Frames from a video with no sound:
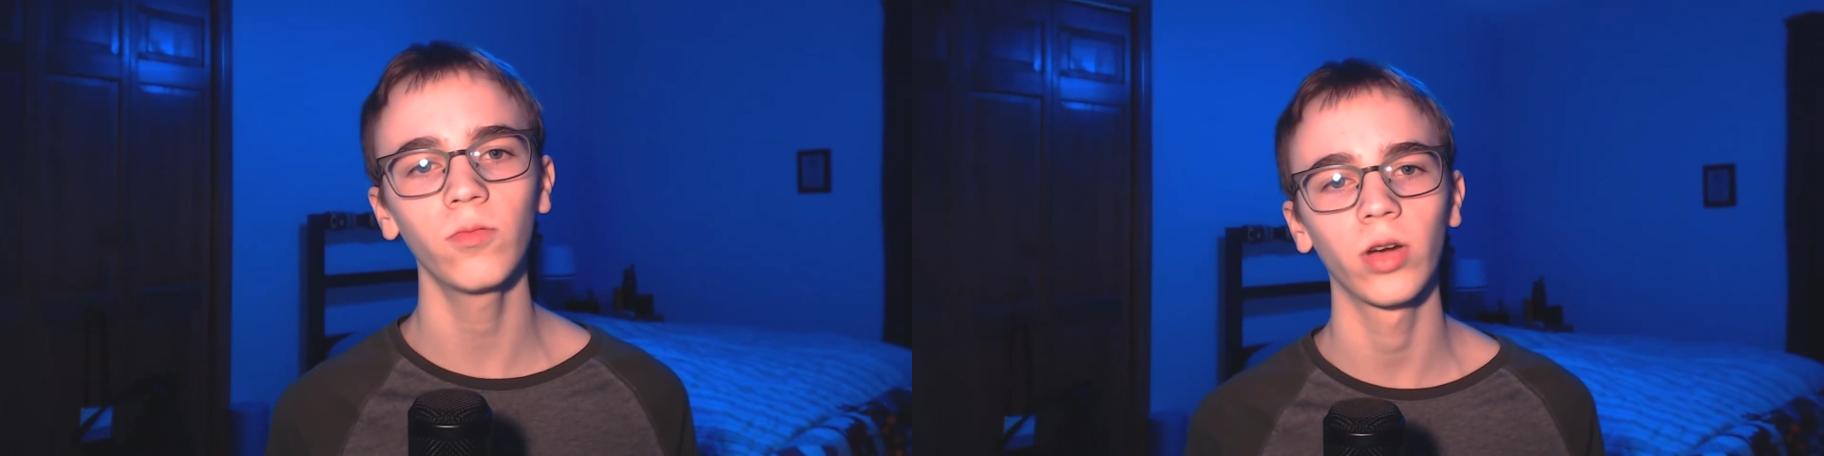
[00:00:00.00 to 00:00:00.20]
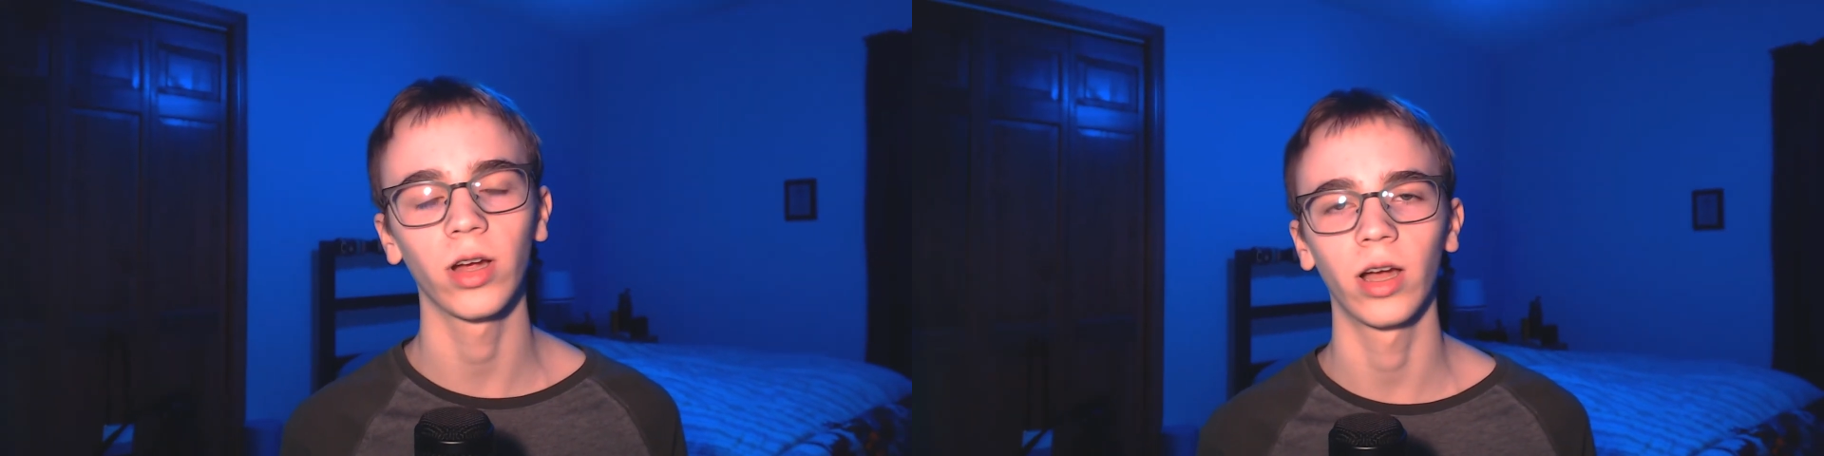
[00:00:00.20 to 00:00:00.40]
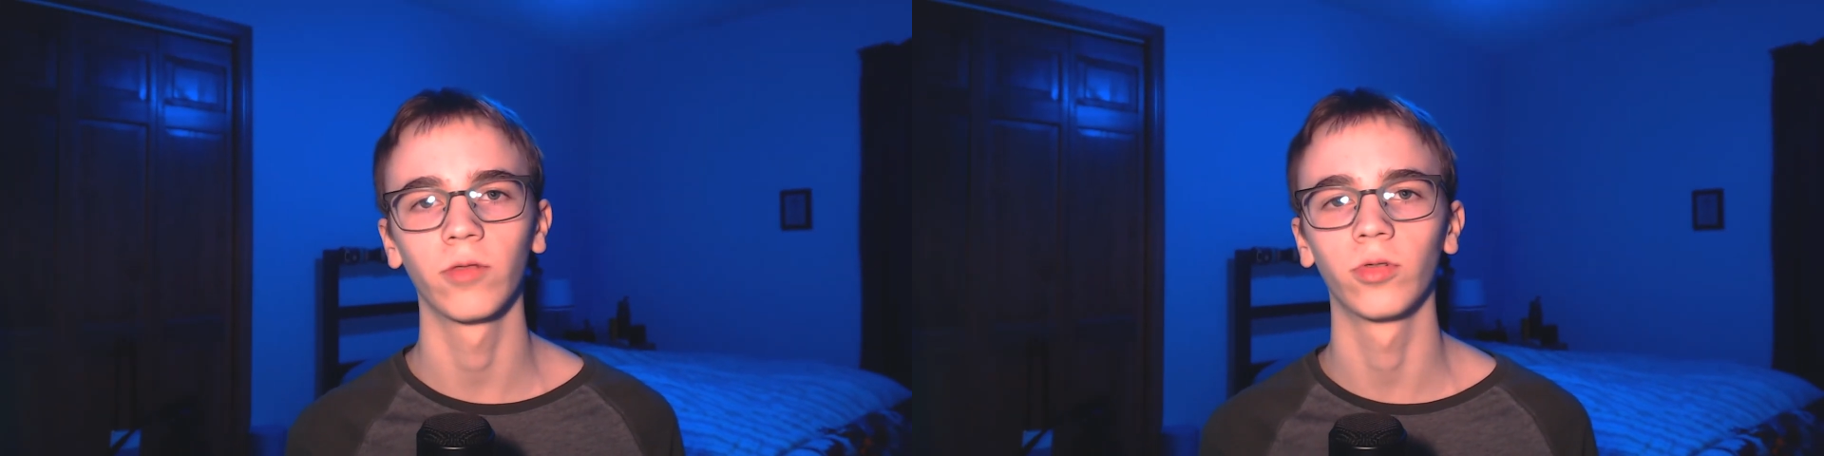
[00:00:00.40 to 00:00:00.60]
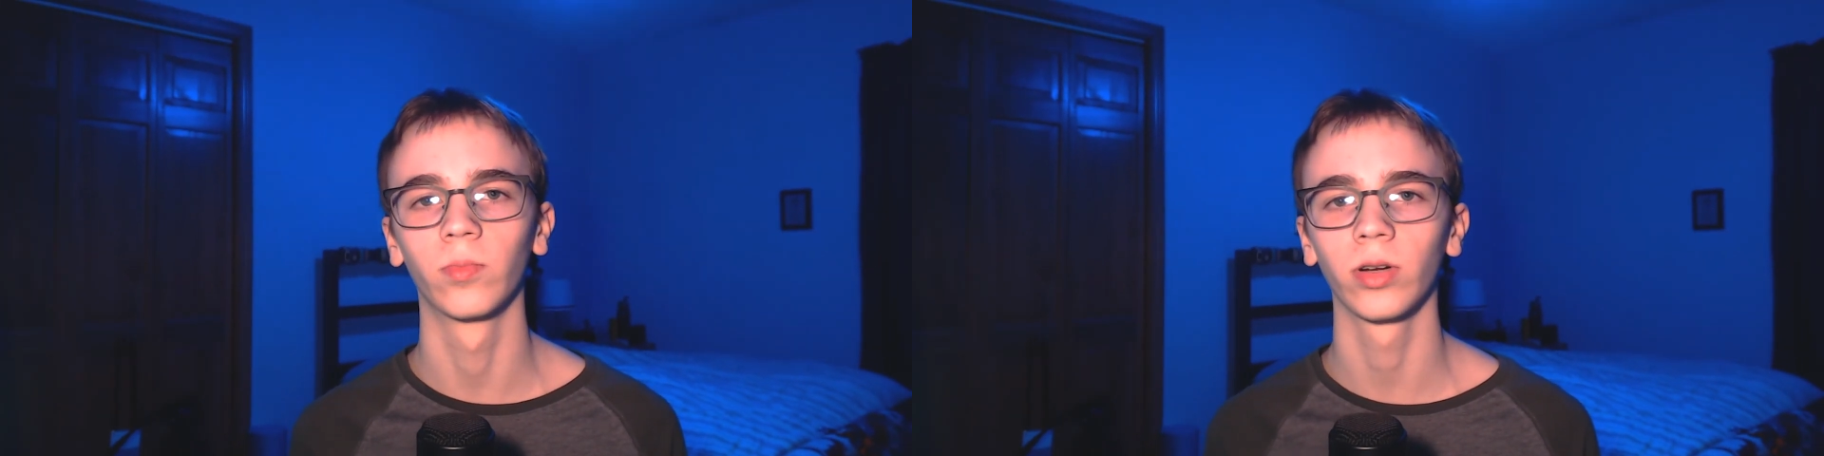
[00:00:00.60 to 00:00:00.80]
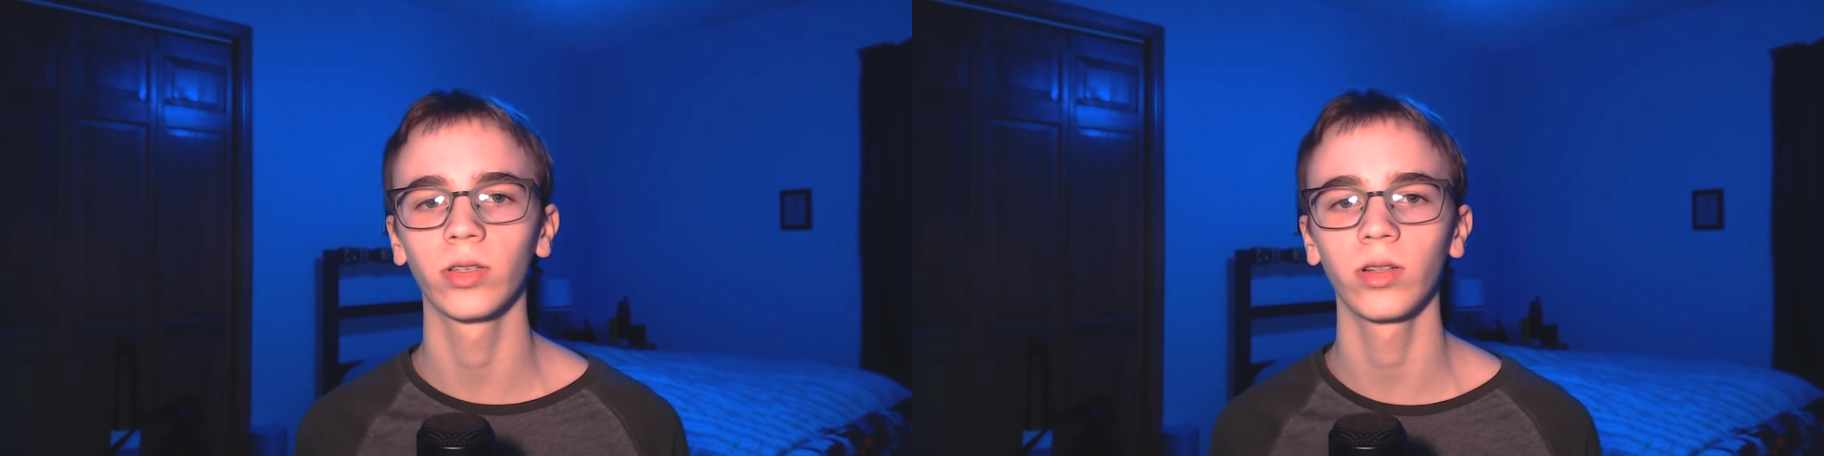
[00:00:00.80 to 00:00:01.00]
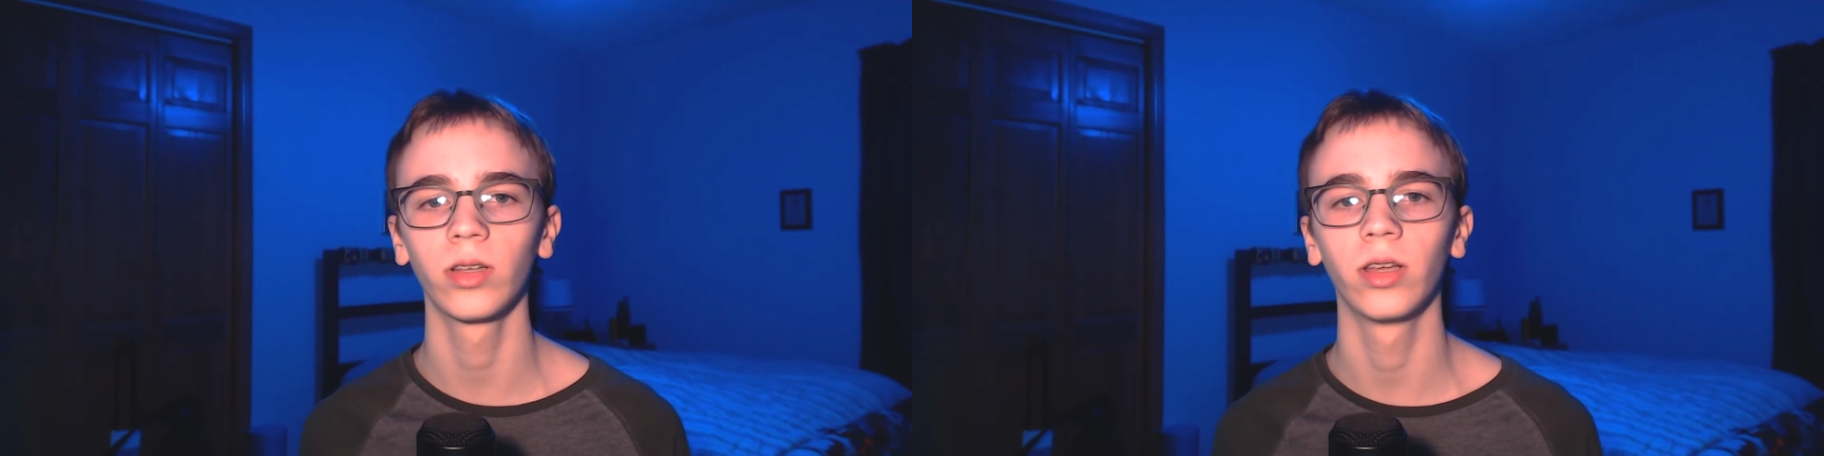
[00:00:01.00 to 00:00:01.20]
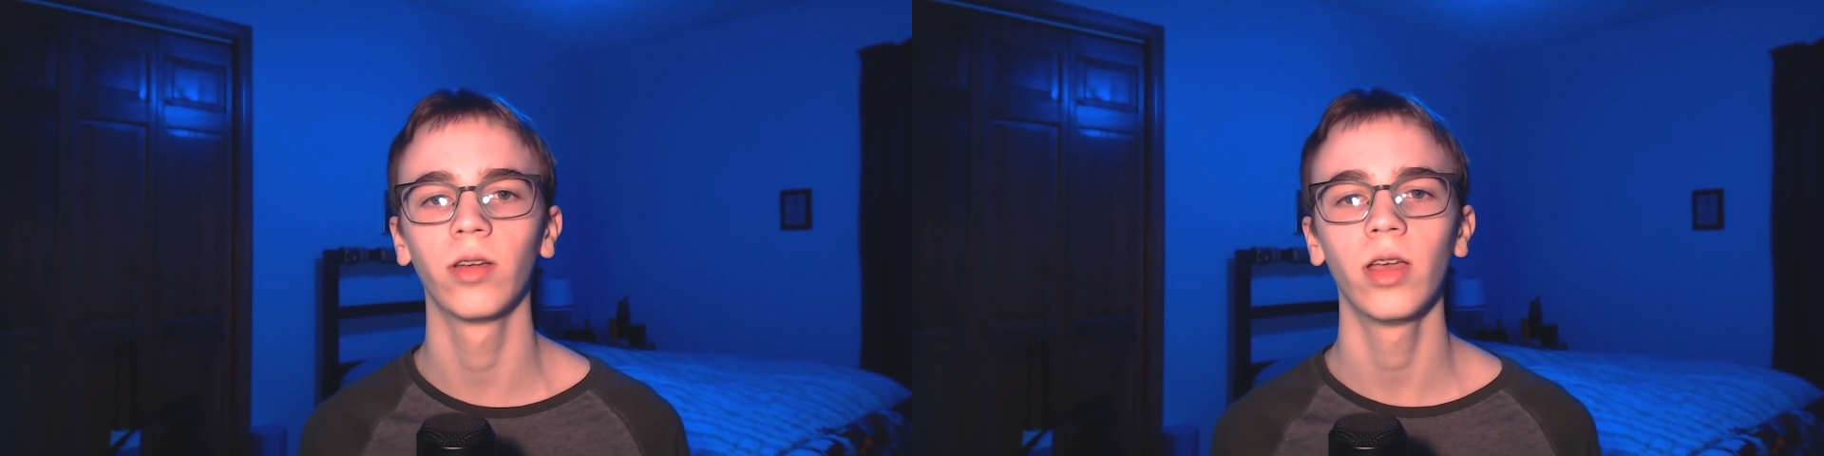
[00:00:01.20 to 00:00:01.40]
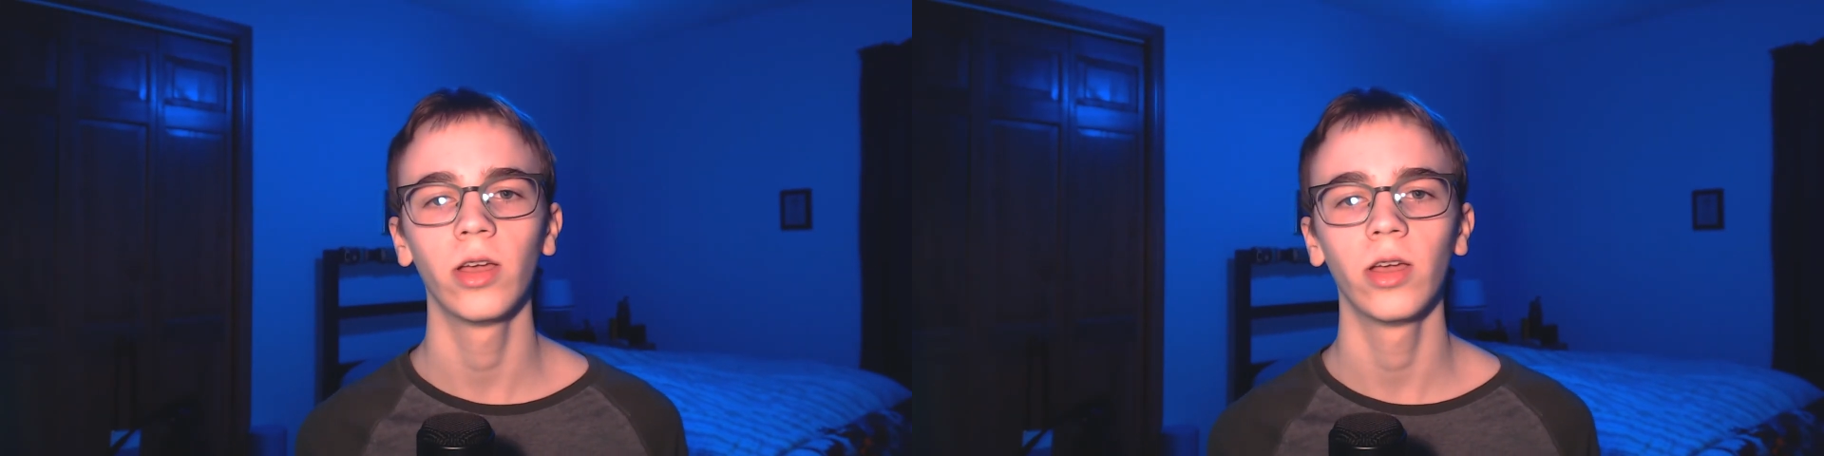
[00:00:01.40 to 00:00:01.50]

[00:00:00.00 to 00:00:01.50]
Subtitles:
where I will personally